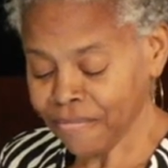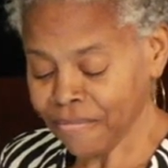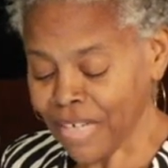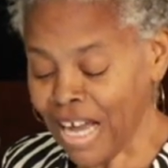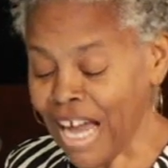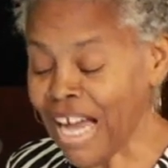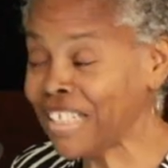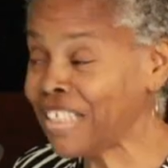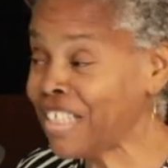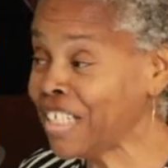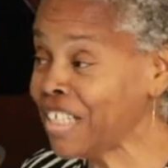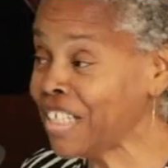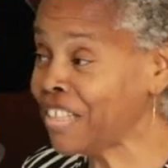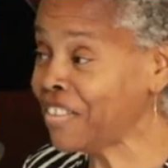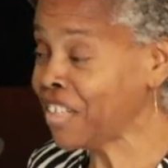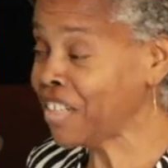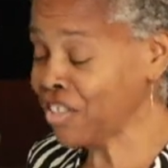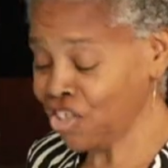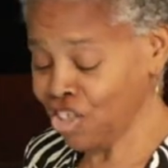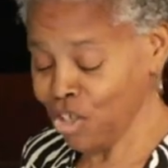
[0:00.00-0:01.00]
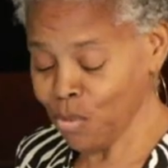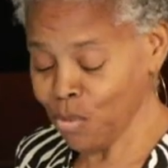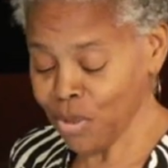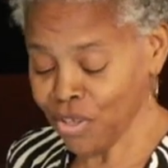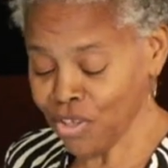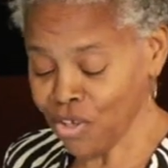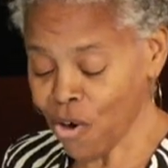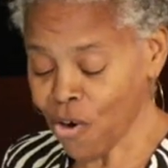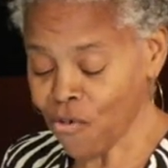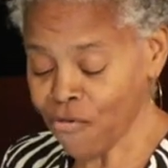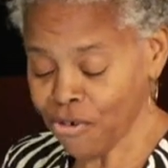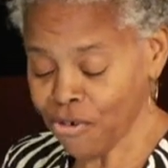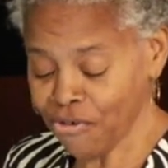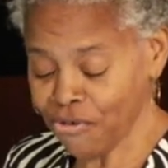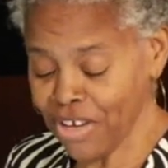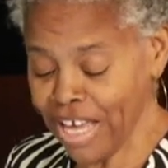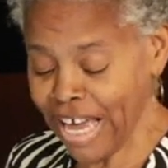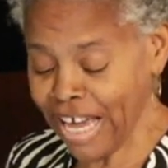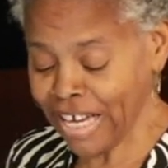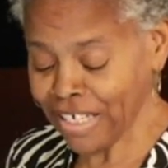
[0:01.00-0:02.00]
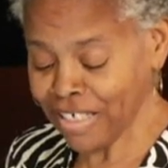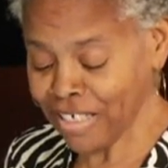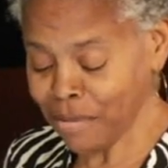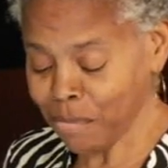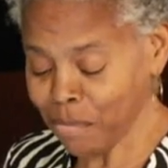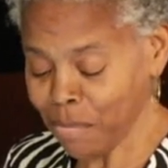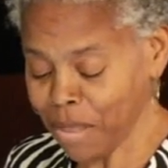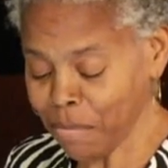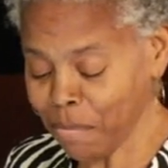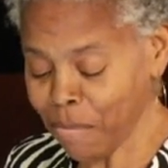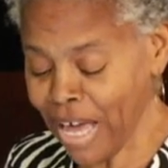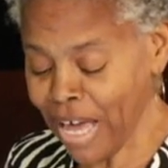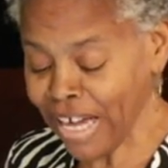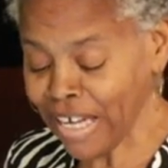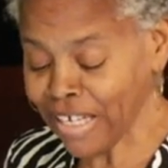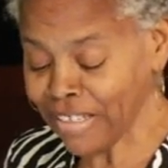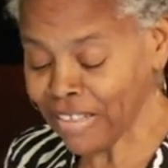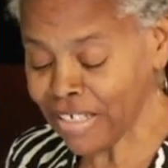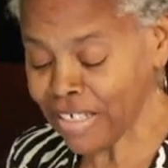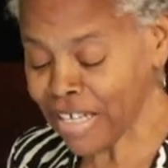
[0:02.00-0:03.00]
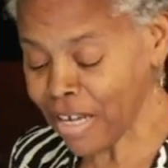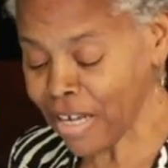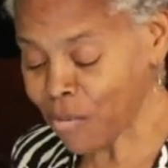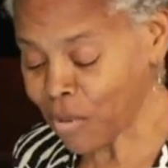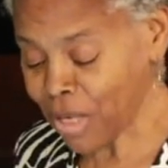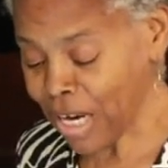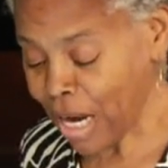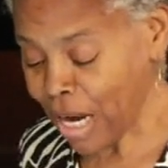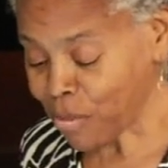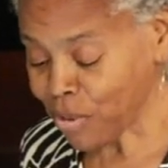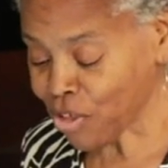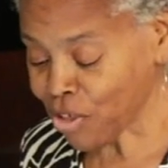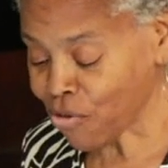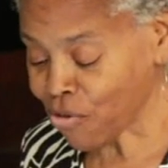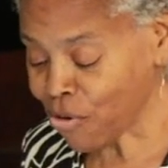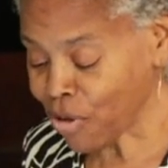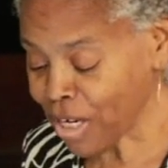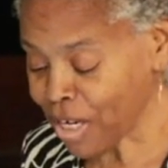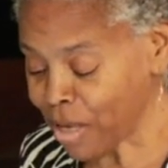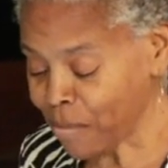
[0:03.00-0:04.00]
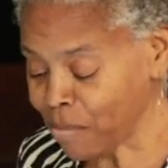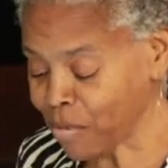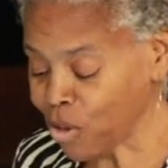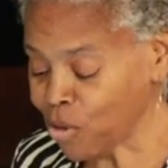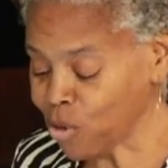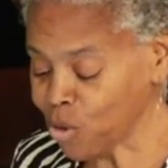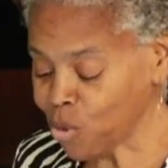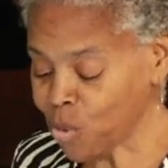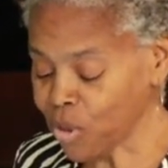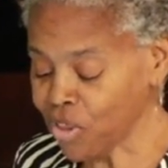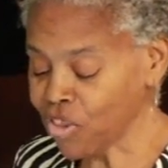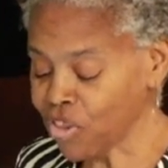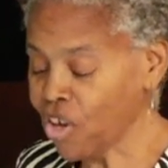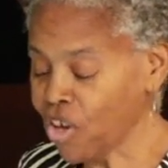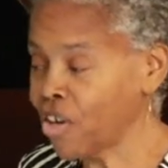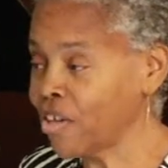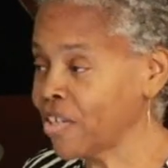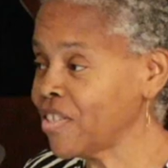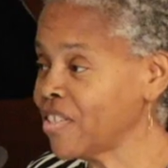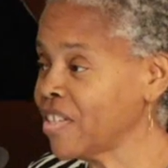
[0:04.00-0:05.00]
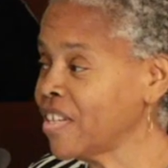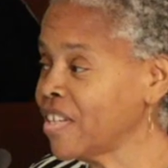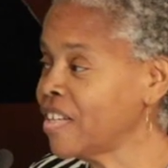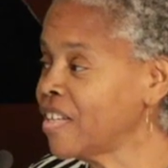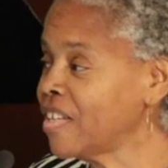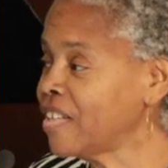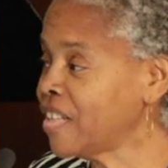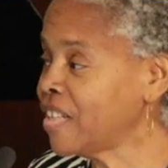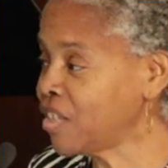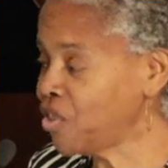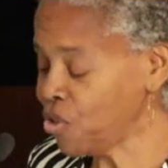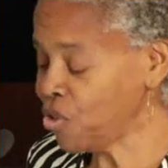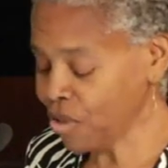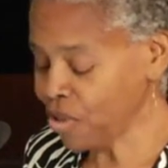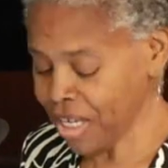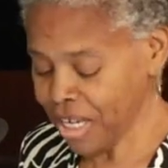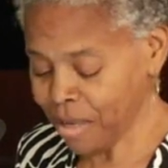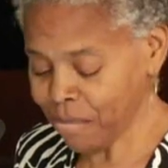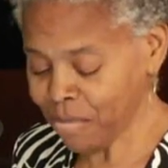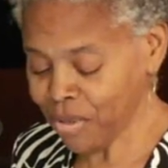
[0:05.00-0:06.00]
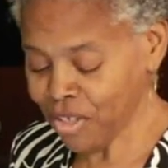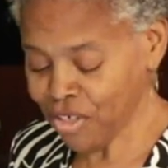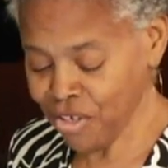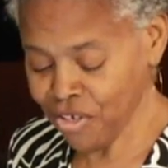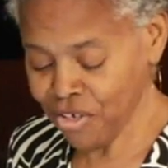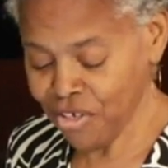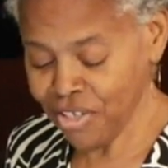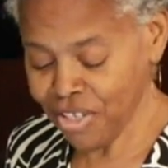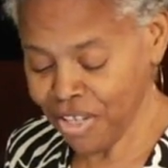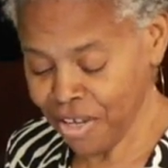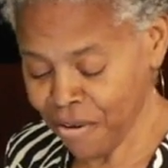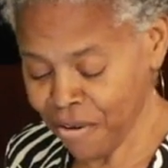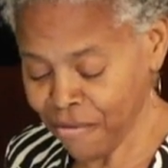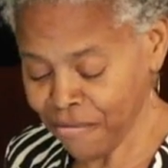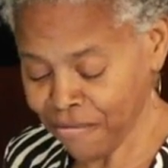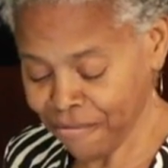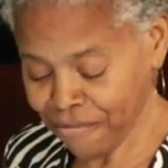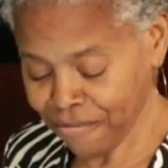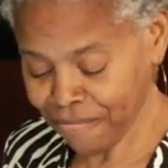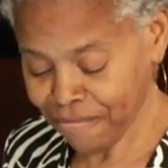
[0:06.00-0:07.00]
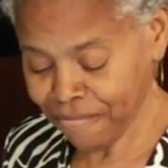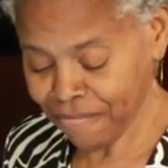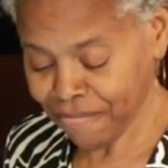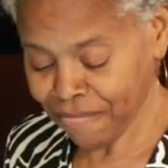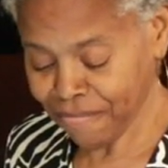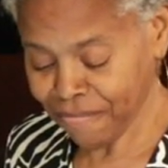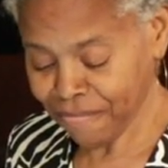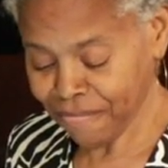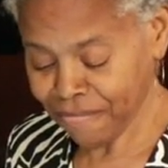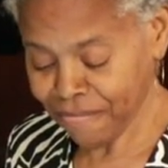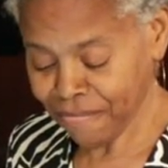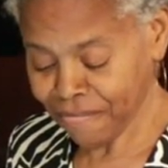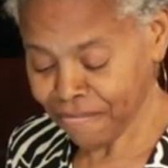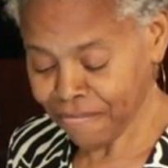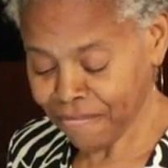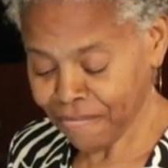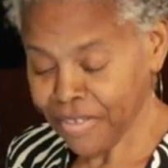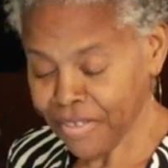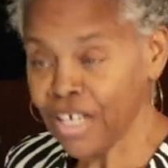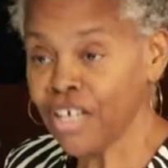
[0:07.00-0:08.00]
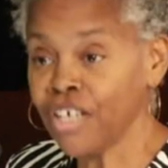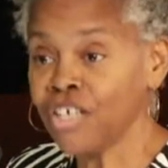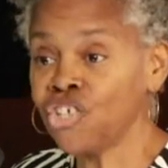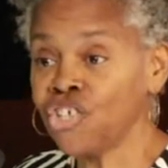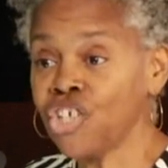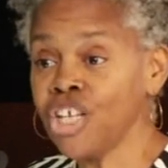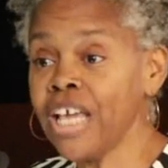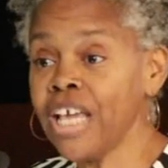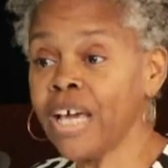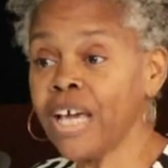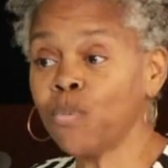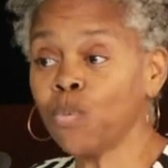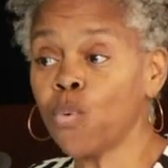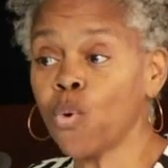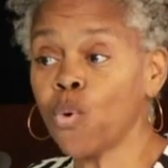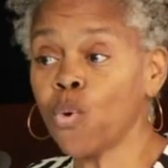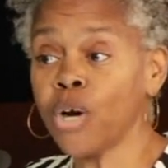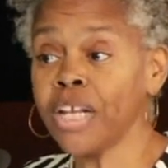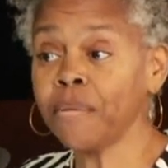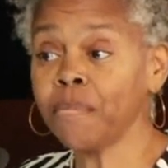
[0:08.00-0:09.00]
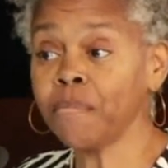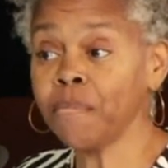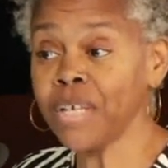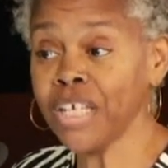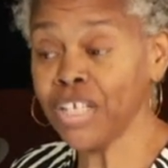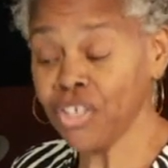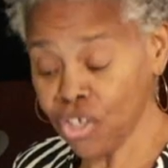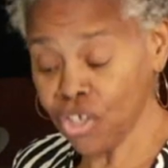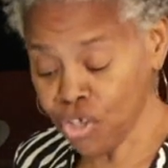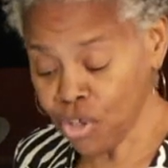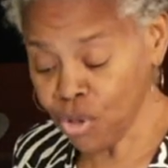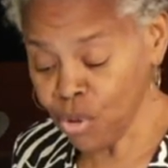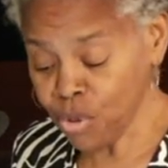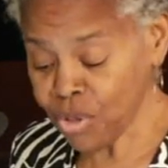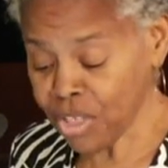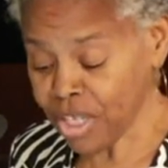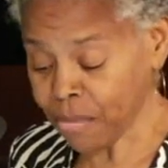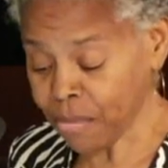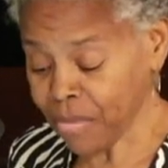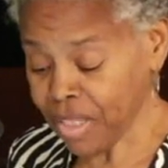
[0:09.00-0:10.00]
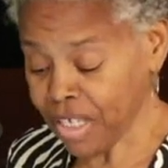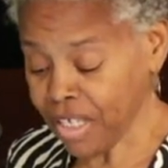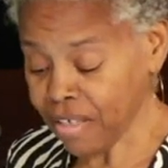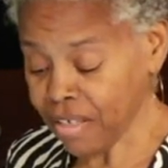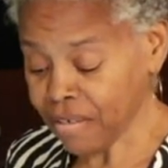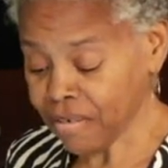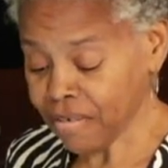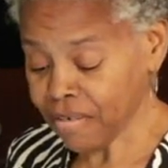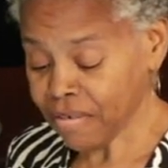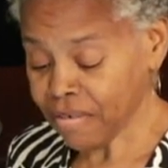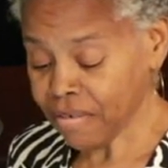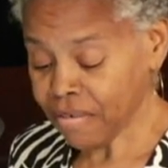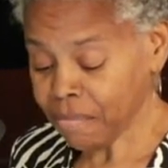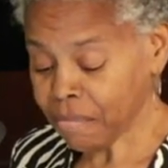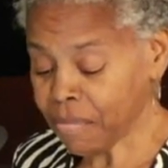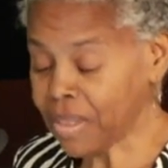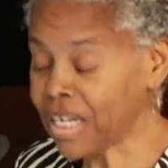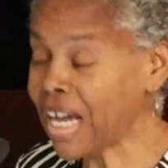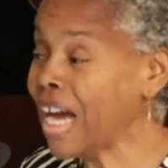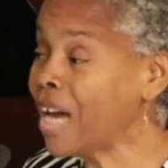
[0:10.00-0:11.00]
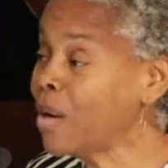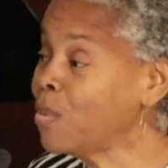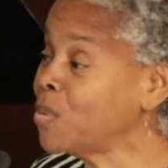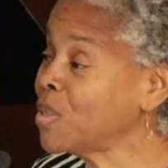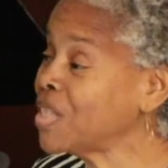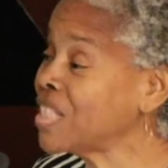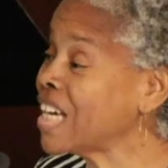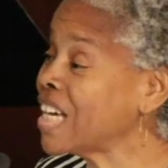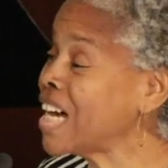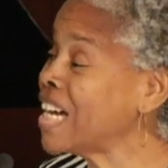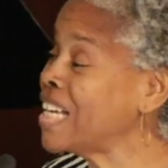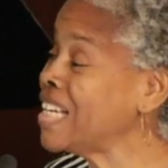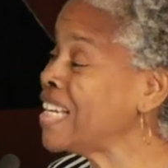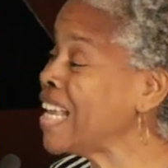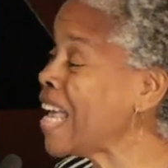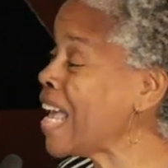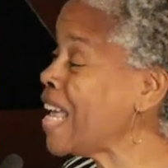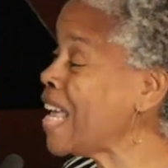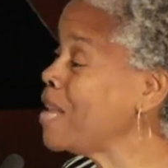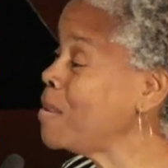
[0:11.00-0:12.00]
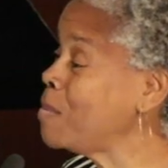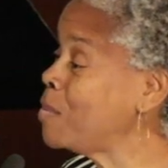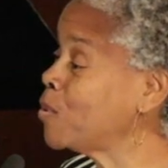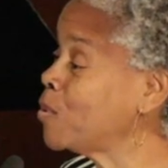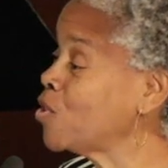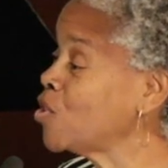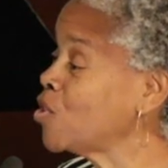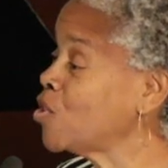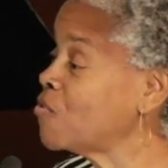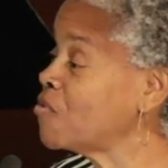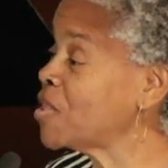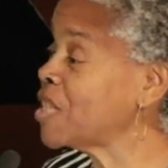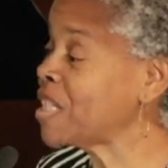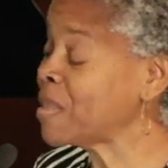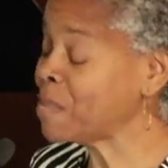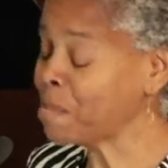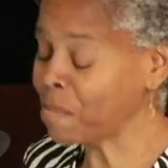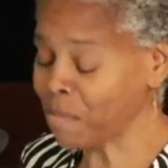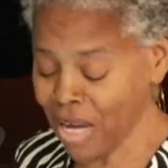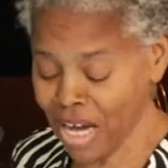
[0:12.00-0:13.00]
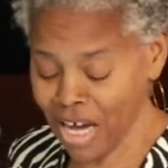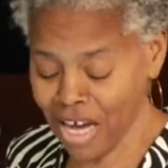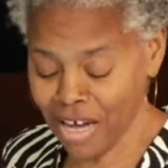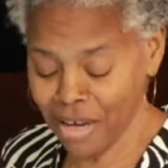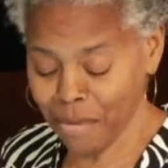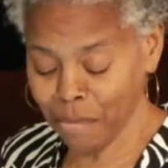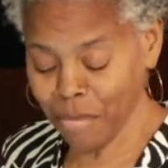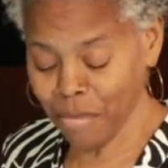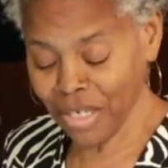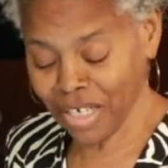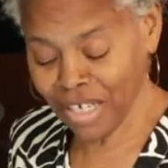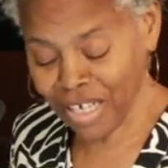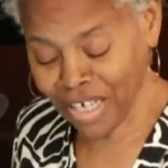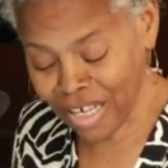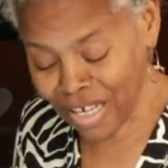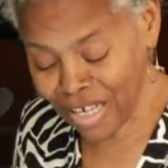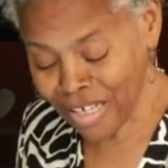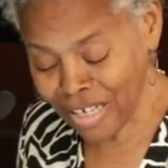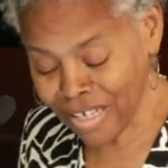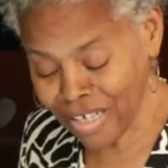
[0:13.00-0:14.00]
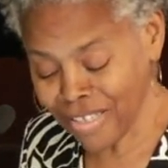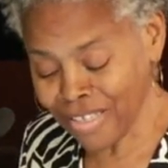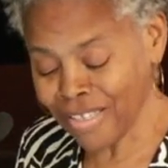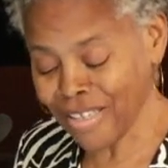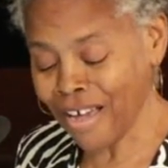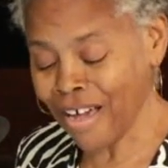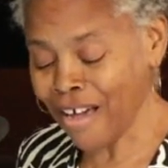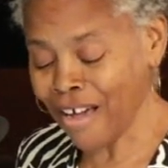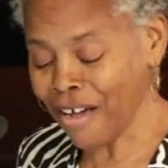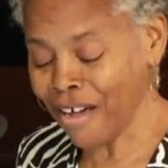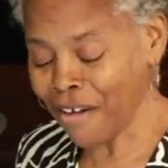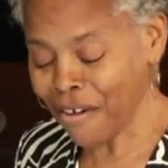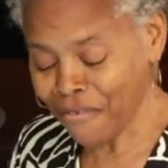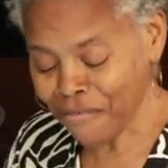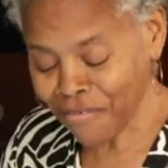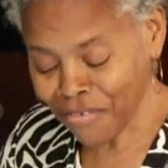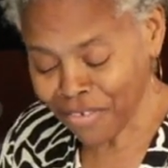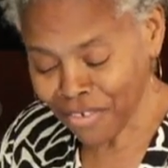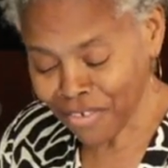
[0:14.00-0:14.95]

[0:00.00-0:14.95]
I did think she was overreacting, but back in the day when I was growing up, those were thoughts that you kept to yourself. She had wanted me to do something, but I was unable to respond because of